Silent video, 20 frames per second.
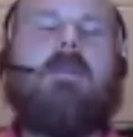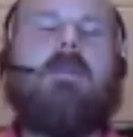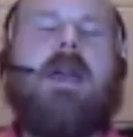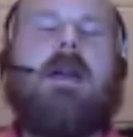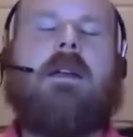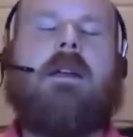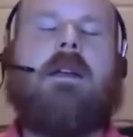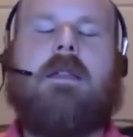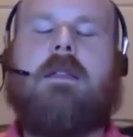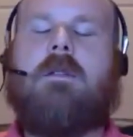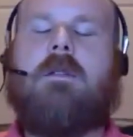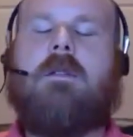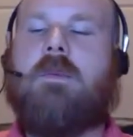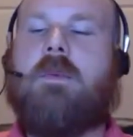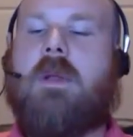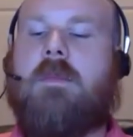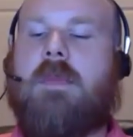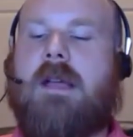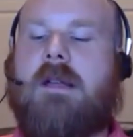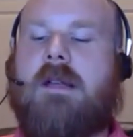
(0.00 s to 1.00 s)
how they use the
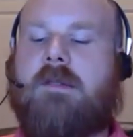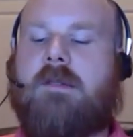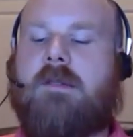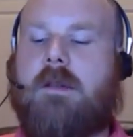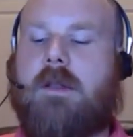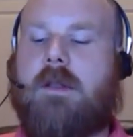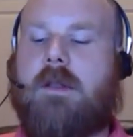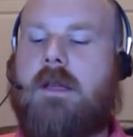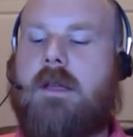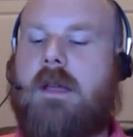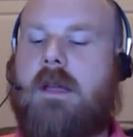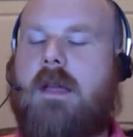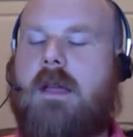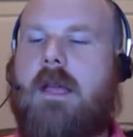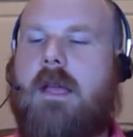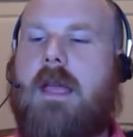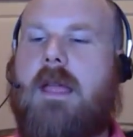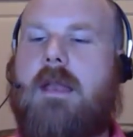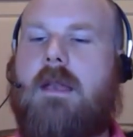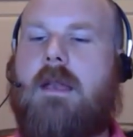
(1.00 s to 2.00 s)
running backs early
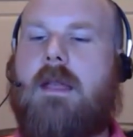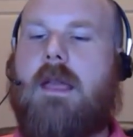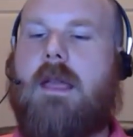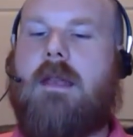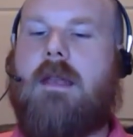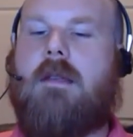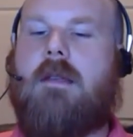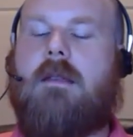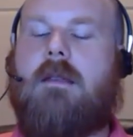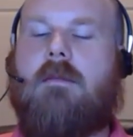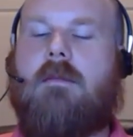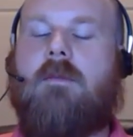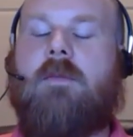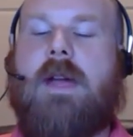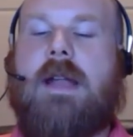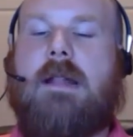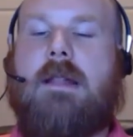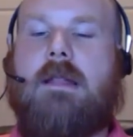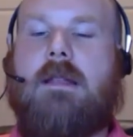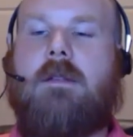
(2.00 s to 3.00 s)
and
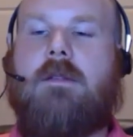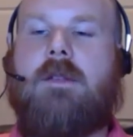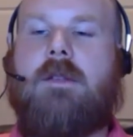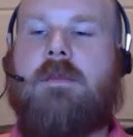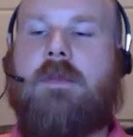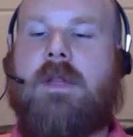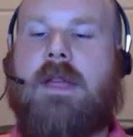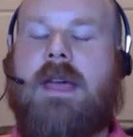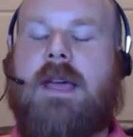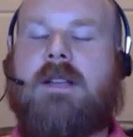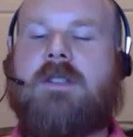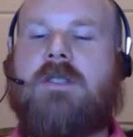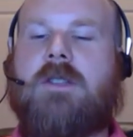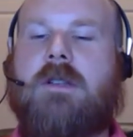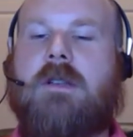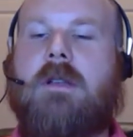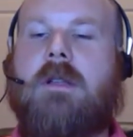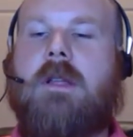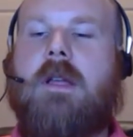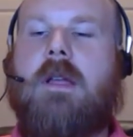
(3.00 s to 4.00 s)
finally using play
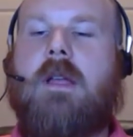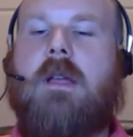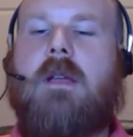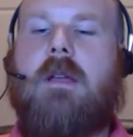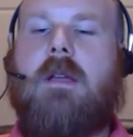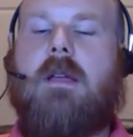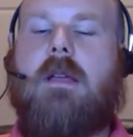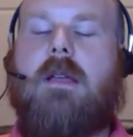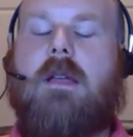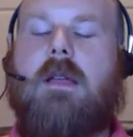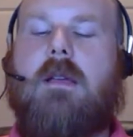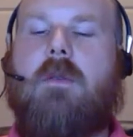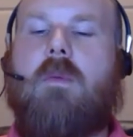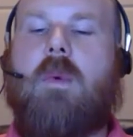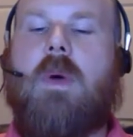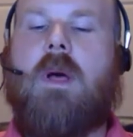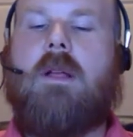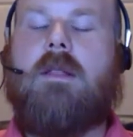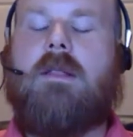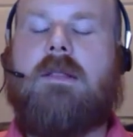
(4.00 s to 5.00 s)
action,
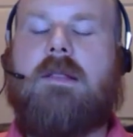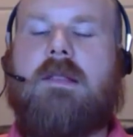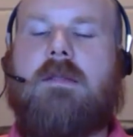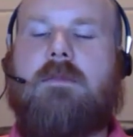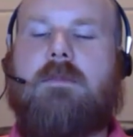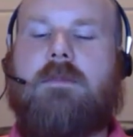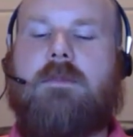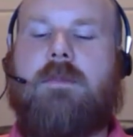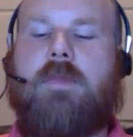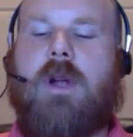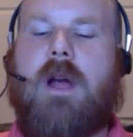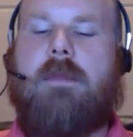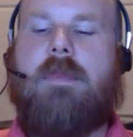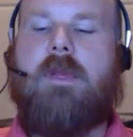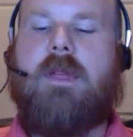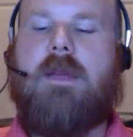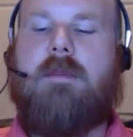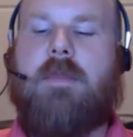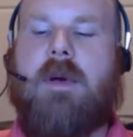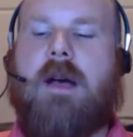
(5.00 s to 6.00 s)
while it's
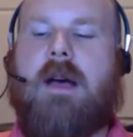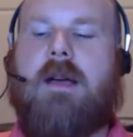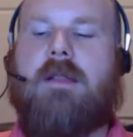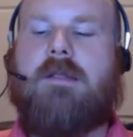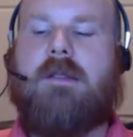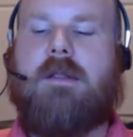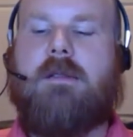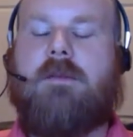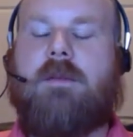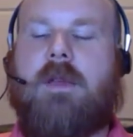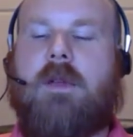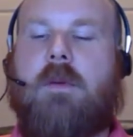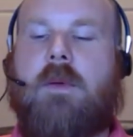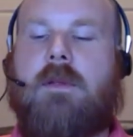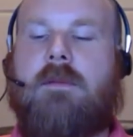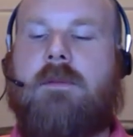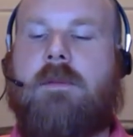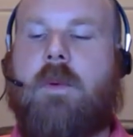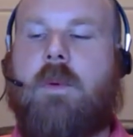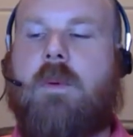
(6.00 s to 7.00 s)
probably a positive
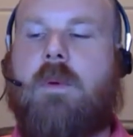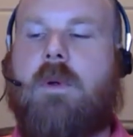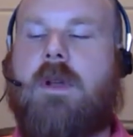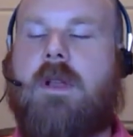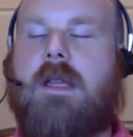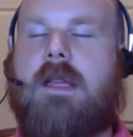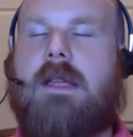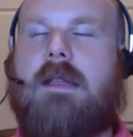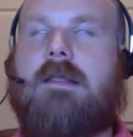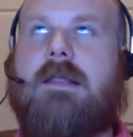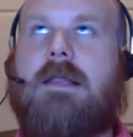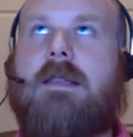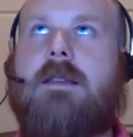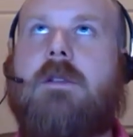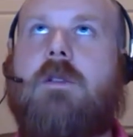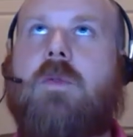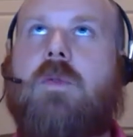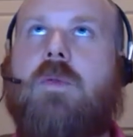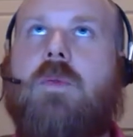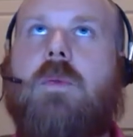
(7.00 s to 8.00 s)
going forward, it's
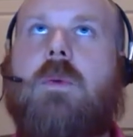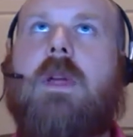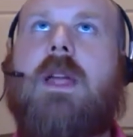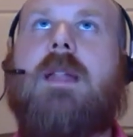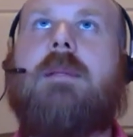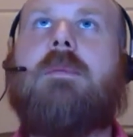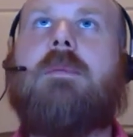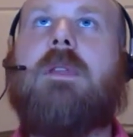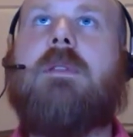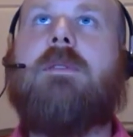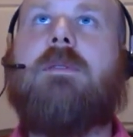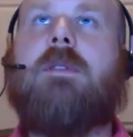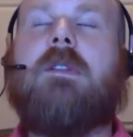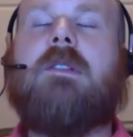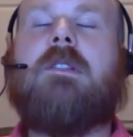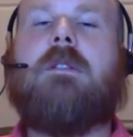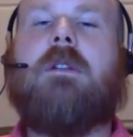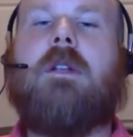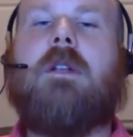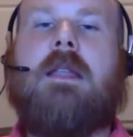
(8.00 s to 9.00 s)
incredibly
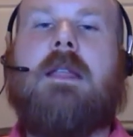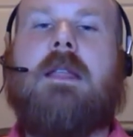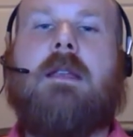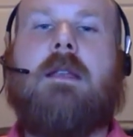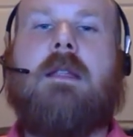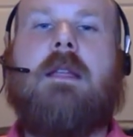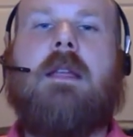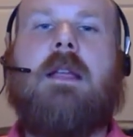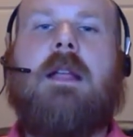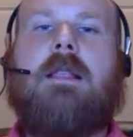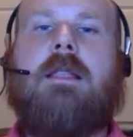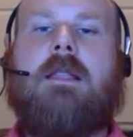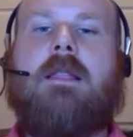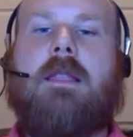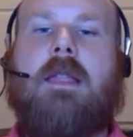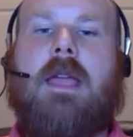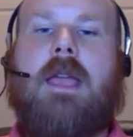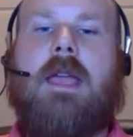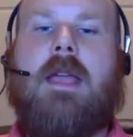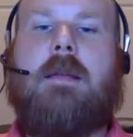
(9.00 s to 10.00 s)
frustrating that
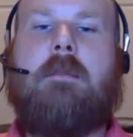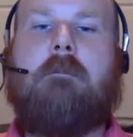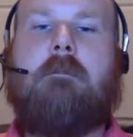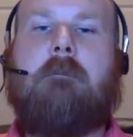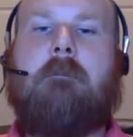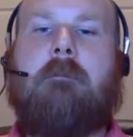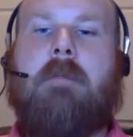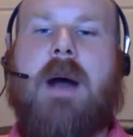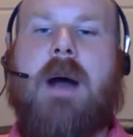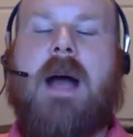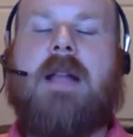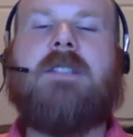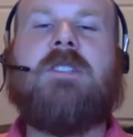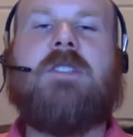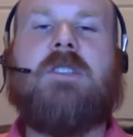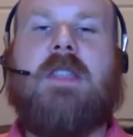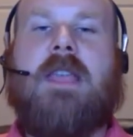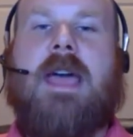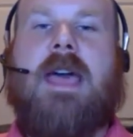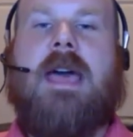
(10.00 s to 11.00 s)
they
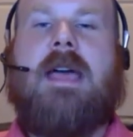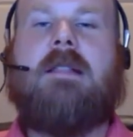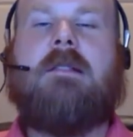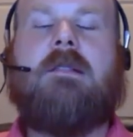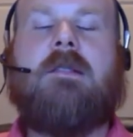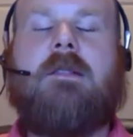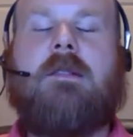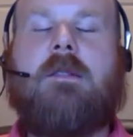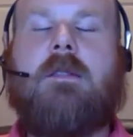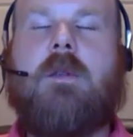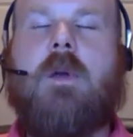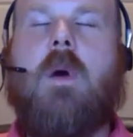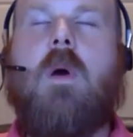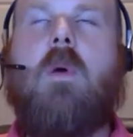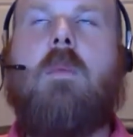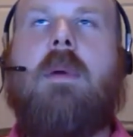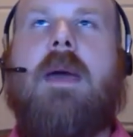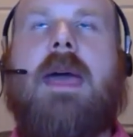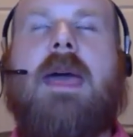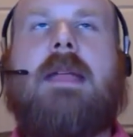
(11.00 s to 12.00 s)
botched that so
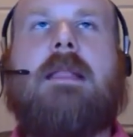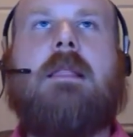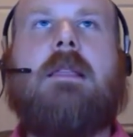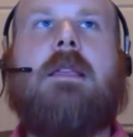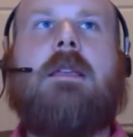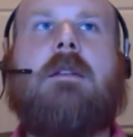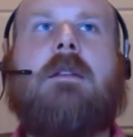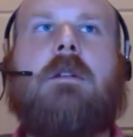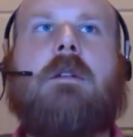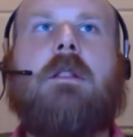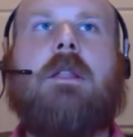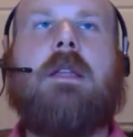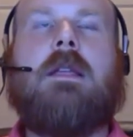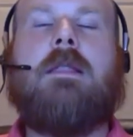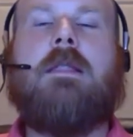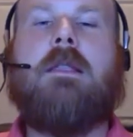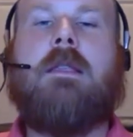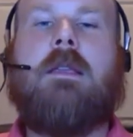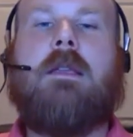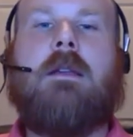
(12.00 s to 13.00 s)
badly early in
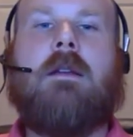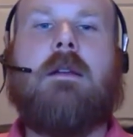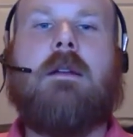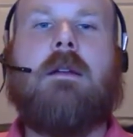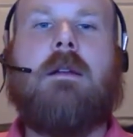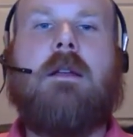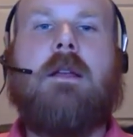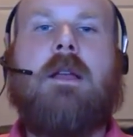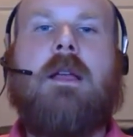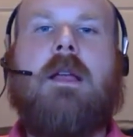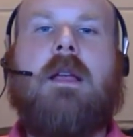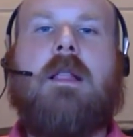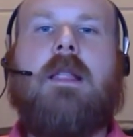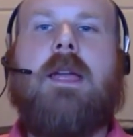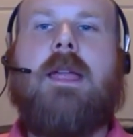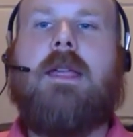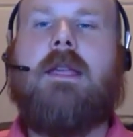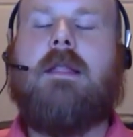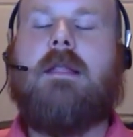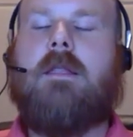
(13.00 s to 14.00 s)
the year.
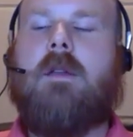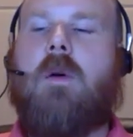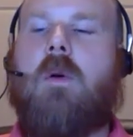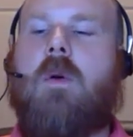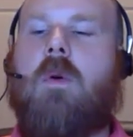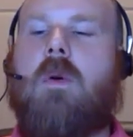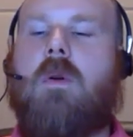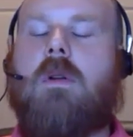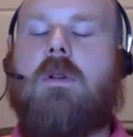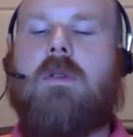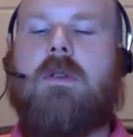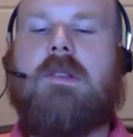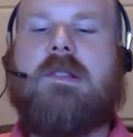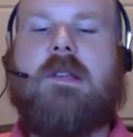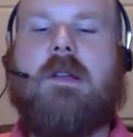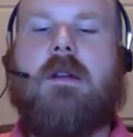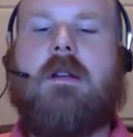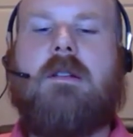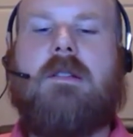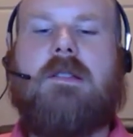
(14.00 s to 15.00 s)
Like the whole Chris
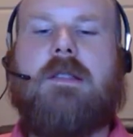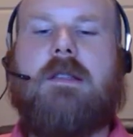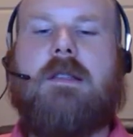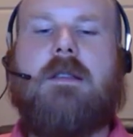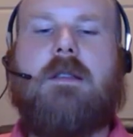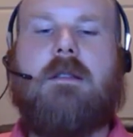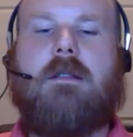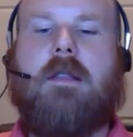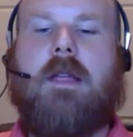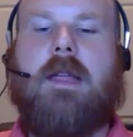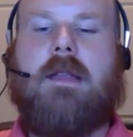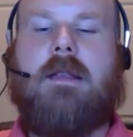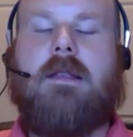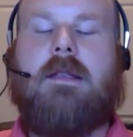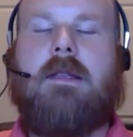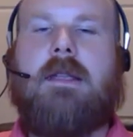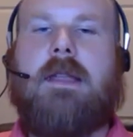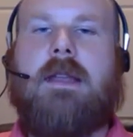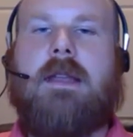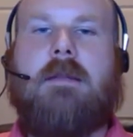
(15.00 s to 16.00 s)
Carson
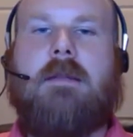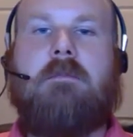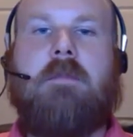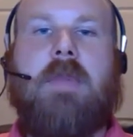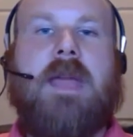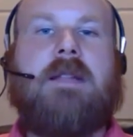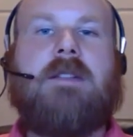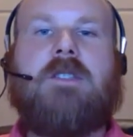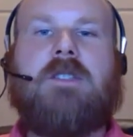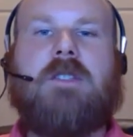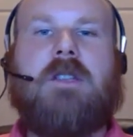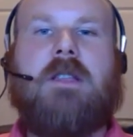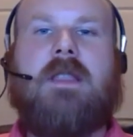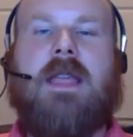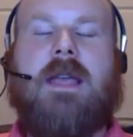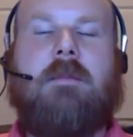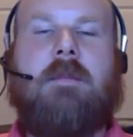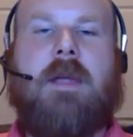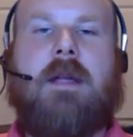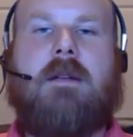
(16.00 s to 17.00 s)
getting benched in
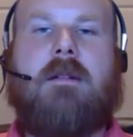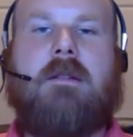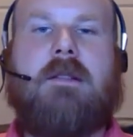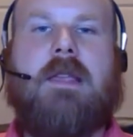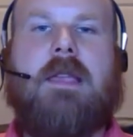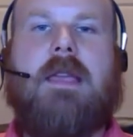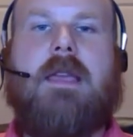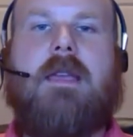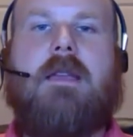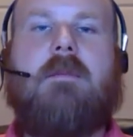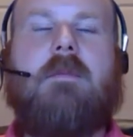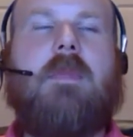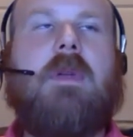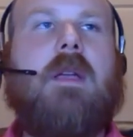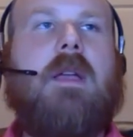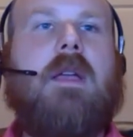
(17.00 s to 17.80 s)
that Bears game,